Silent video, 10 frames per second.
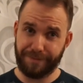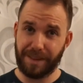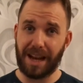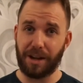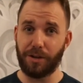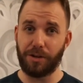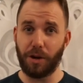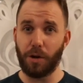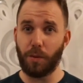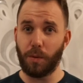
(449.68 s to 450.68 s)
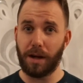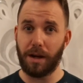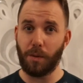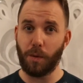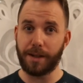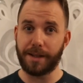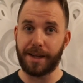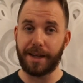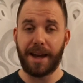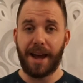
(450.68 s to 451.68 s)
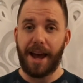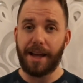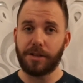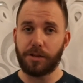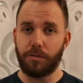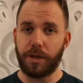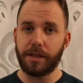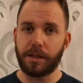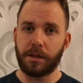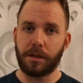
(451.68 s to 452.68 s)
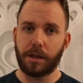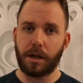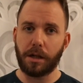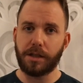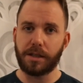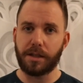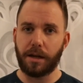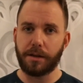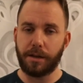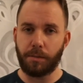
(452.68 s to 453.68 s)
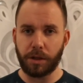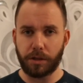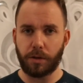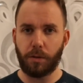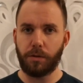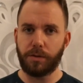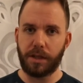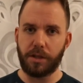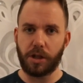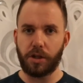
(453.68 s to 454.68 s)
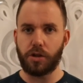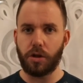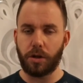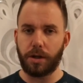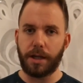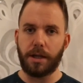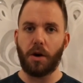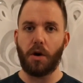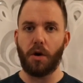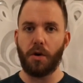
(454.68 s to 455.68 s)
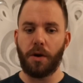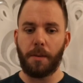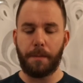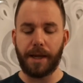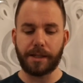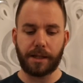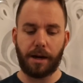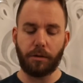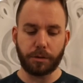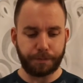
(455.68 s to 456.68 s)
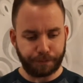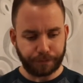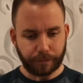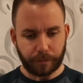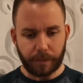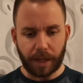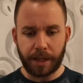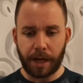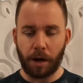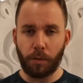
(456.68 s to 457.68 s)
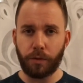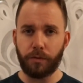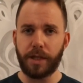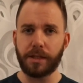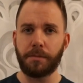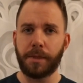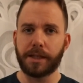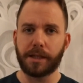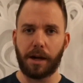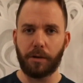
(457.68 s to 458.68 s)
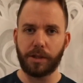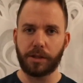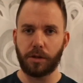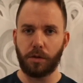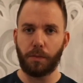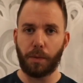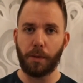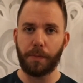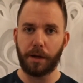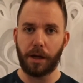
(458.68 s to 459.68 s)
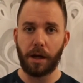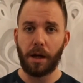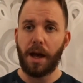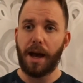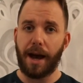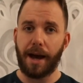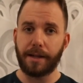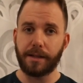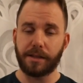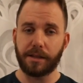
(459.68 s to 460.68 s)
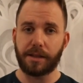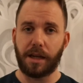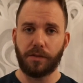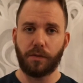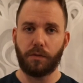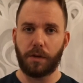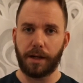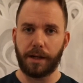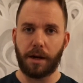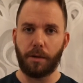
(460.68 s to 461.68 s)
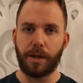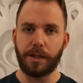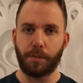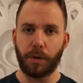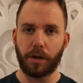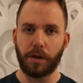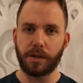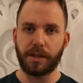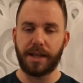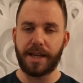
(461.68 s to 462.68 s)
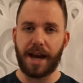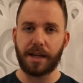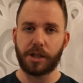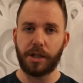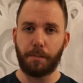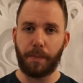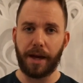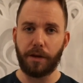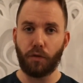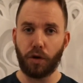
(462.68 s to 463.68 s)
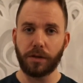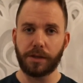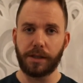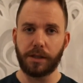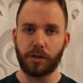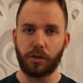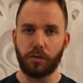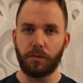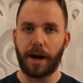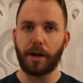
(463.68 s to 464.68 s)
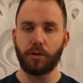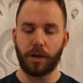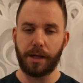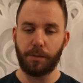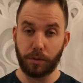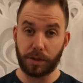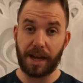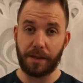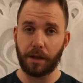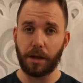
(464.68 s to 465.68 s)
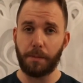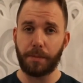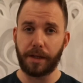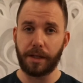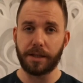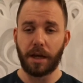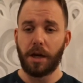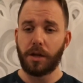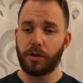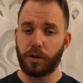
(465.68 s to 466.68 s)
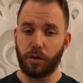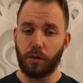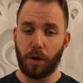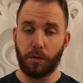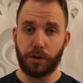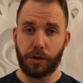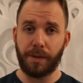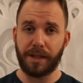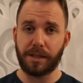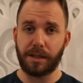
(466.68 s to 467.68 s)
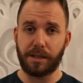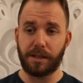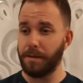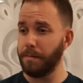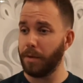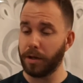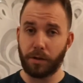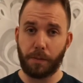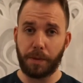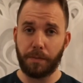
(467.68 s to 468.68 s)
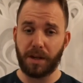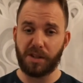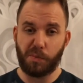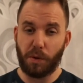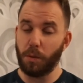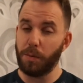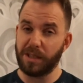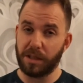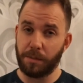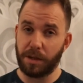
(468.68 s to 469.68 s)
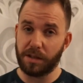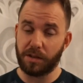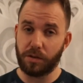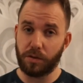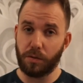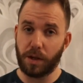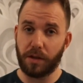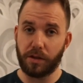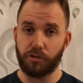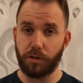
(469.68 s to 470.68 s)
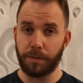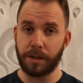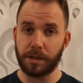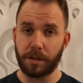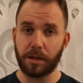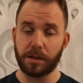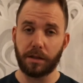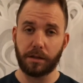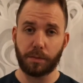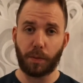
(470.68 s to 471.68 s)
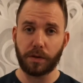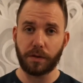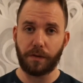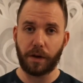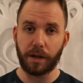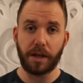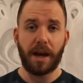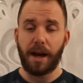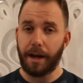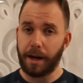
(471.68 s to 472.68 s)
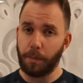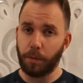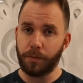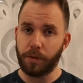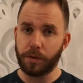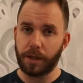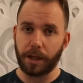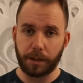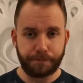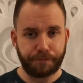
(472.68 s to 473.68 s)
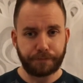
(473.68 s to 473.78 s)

that could go one day. Hence the reason that I started my solo DJ journey on Mixcloud. Now, the reason Mixcloud is so popular and successful right now is because they actually pay royalties to the record labels and the companies to host your mixes. It might not be much, probably similar to other streaming sites like Spotify and Apple Music,